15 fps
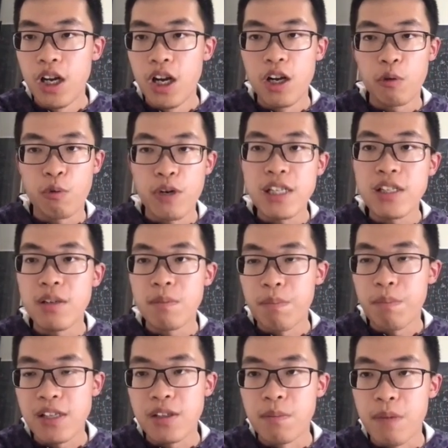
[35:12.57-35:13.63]

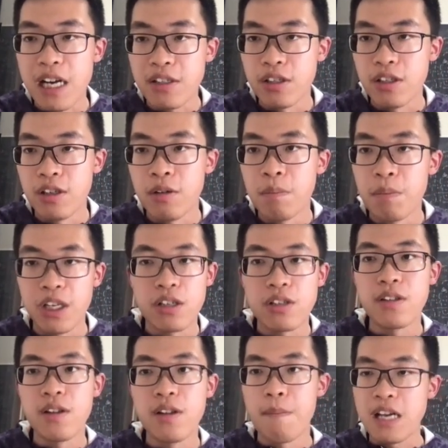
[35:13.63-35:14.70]
gradient-based method, because
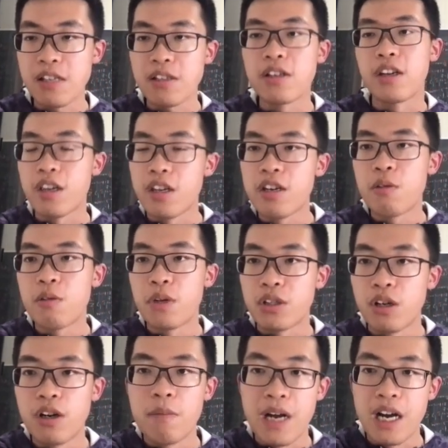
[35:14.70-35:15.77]
the method here we
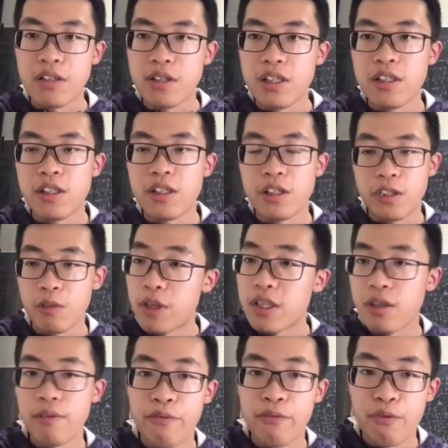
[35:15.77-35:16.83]
talk about is a
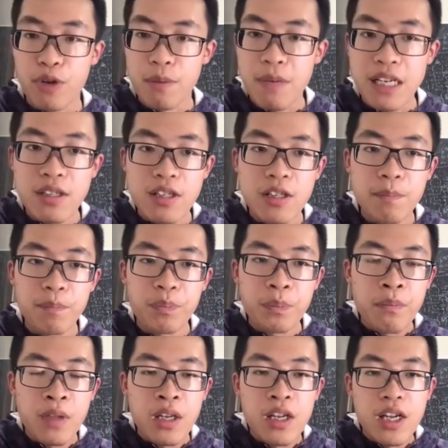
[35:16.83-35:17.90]
derivative-free method.
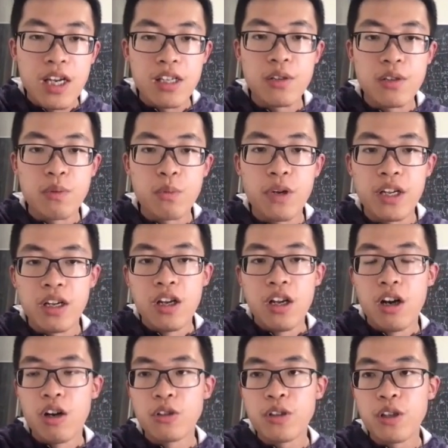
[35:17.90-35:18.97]
And we
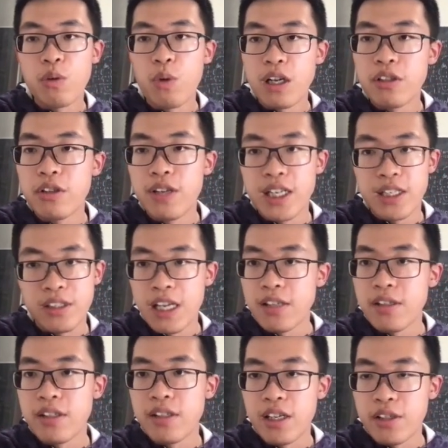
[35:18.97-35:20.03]
also want to
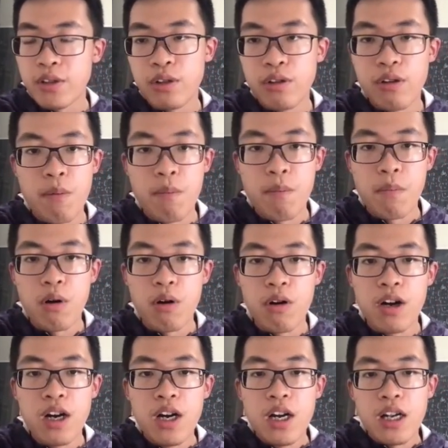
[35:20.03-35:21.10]
extend this to a
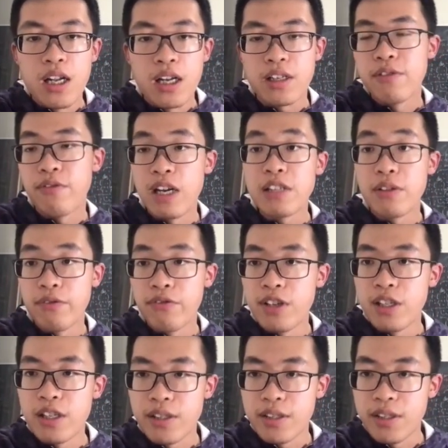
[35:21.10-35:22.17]
more like advanced
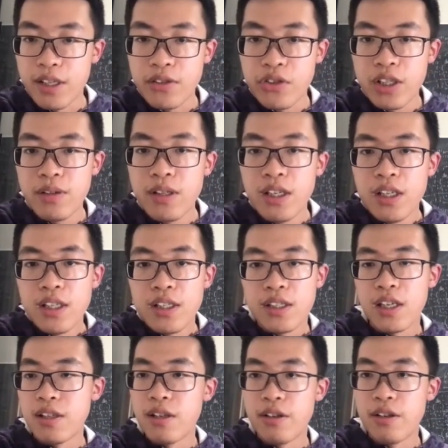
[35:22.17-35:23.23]
physics system,
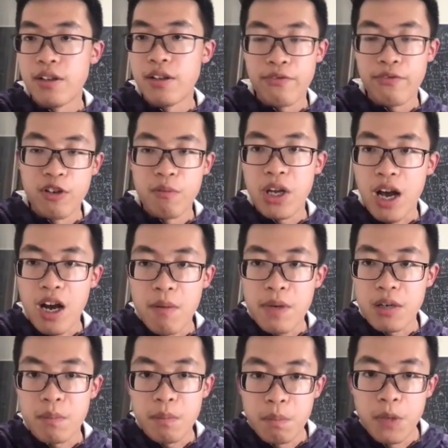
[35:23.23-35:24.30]
say the Fermi-Haber
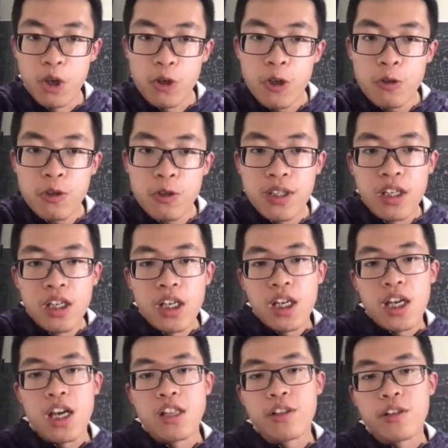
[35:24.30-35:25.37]
models.
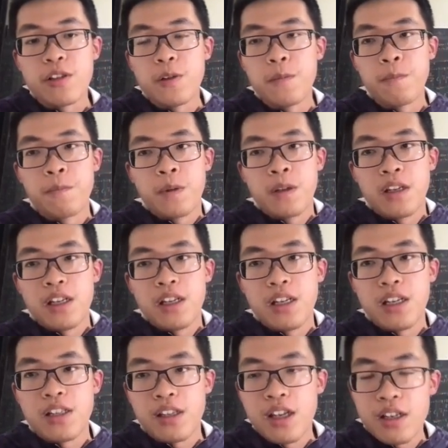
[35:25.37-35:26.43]
And
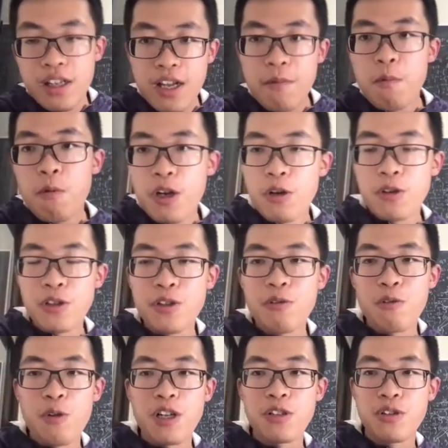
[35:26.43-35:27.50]
again, we
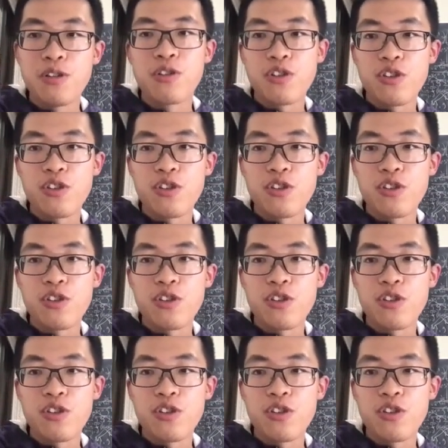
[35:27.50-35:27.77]
also want to